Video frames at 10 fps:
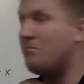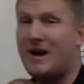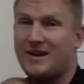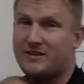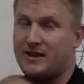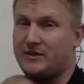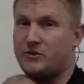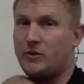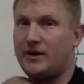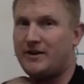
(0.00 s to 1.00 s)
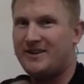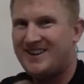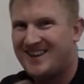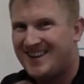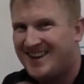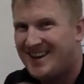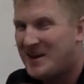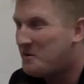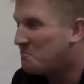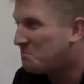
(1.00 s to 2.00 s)
minus a squared,
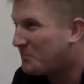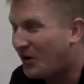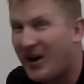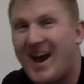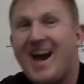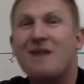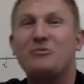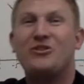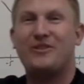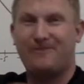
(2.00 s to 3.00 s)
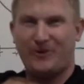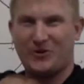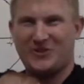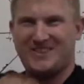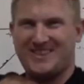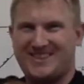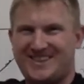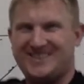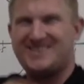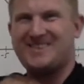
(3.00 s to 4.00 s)
perhaps the focal
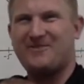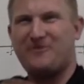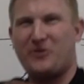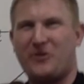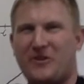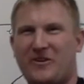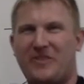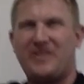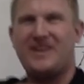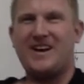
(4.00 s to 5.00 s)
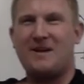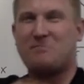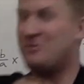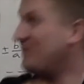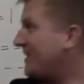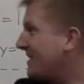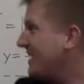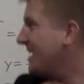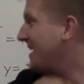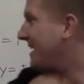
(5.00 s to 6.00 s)
distance for the hyperbola
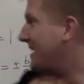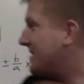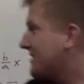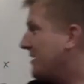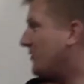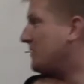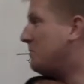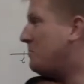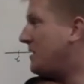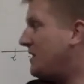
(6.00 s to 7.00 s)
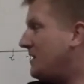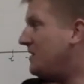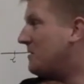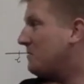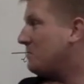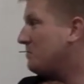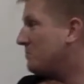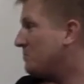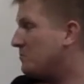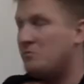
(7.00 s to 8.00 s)
is going to be
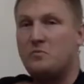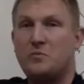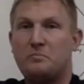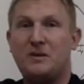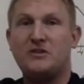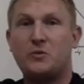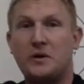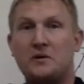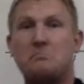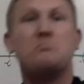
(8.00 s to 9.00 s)
b squared